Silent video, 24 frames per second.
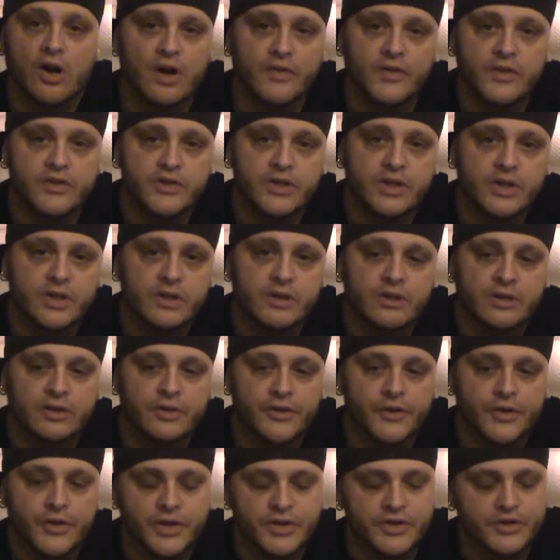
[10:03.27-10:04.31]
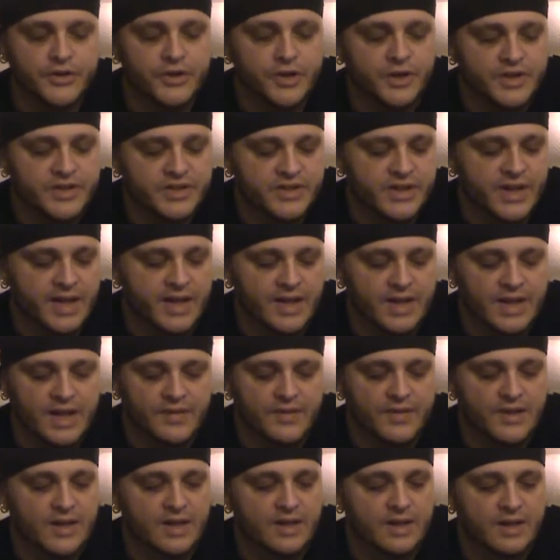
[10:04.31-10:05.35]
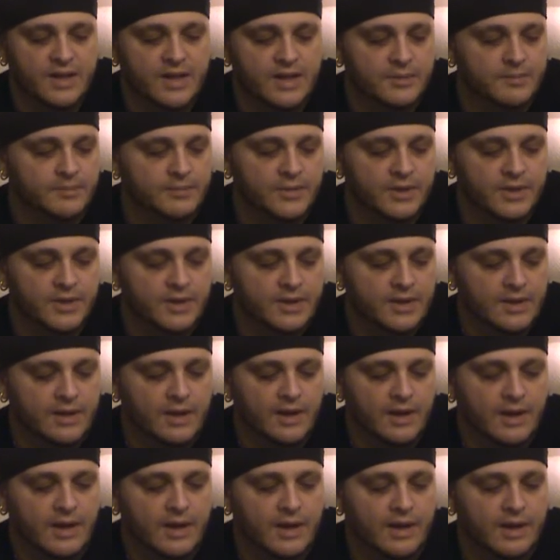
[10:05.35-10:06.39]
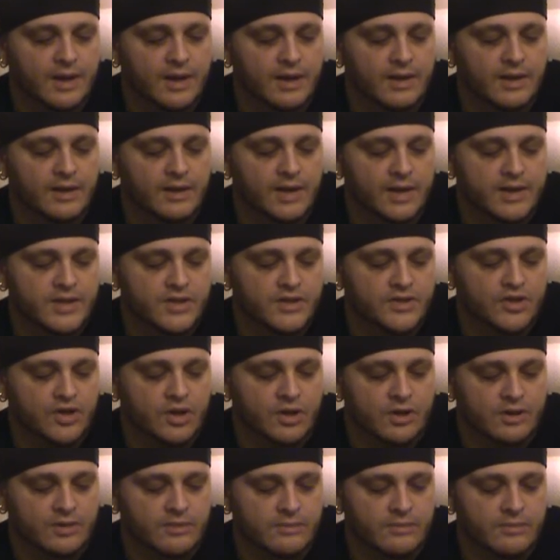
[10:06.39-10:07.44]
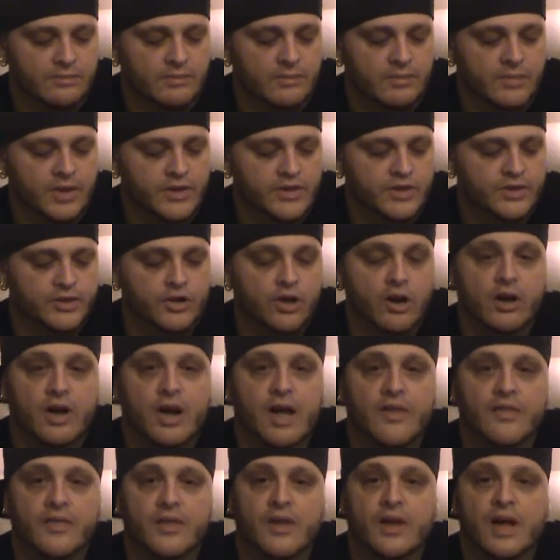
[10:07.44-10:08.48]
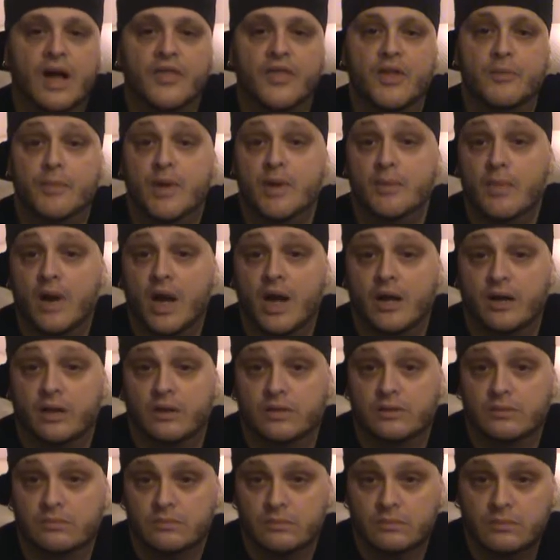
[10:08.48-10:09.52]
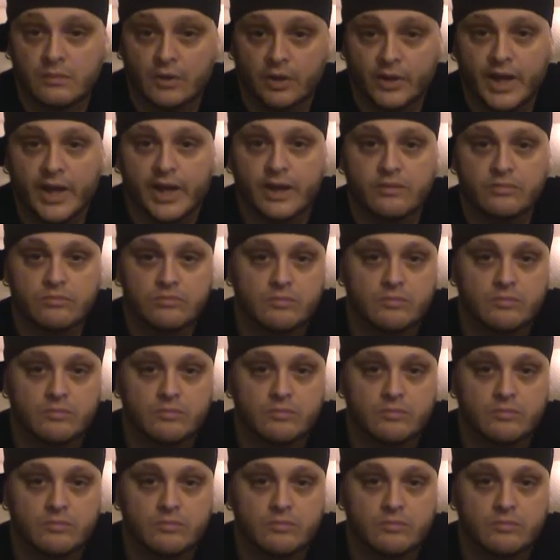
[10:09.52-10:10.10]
on the G. You can start, say, on the Let's start on the B minor, okay?